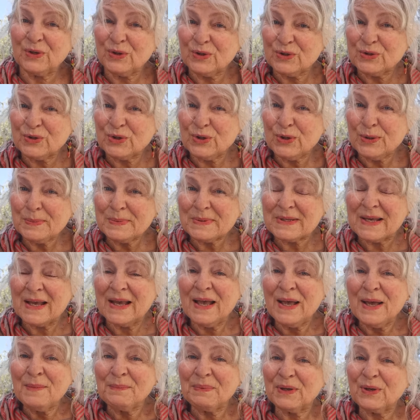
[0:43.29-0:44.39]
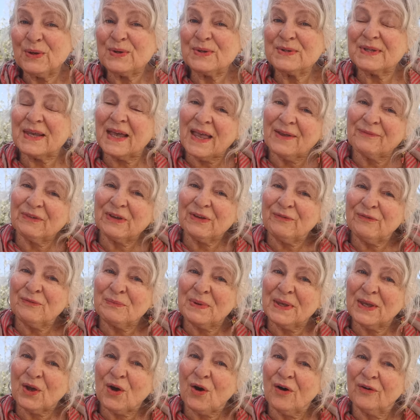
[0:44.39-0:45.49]
YouTubes because they have given
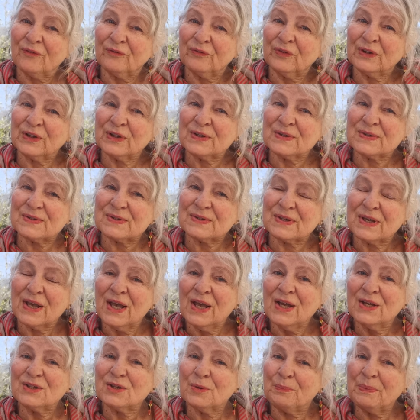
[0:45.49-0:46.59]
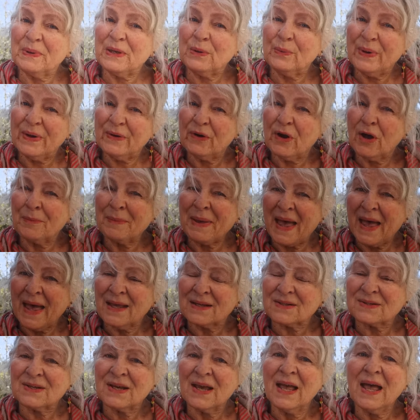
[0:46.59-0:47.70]
me confidence to be where I'm
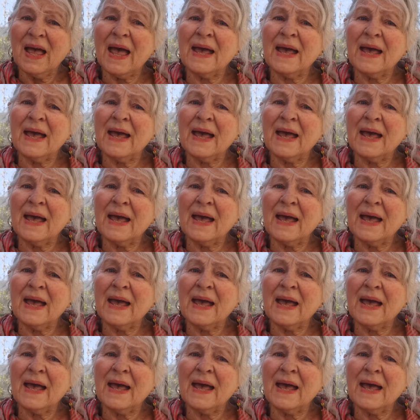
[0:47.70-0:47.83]
at